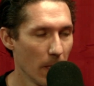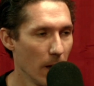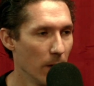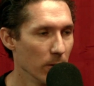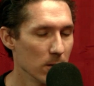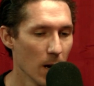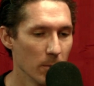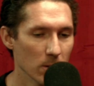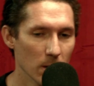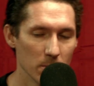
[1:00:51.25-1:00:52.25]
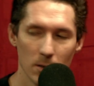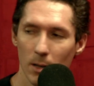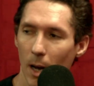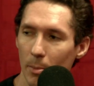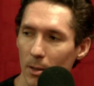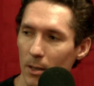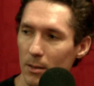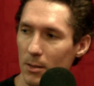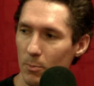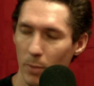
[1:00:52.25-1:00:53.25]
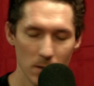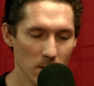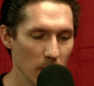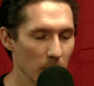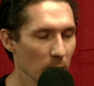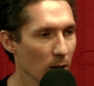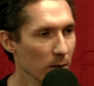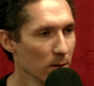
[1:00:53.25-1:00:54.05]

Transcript: Every time going, I'm so happy that pisses people off.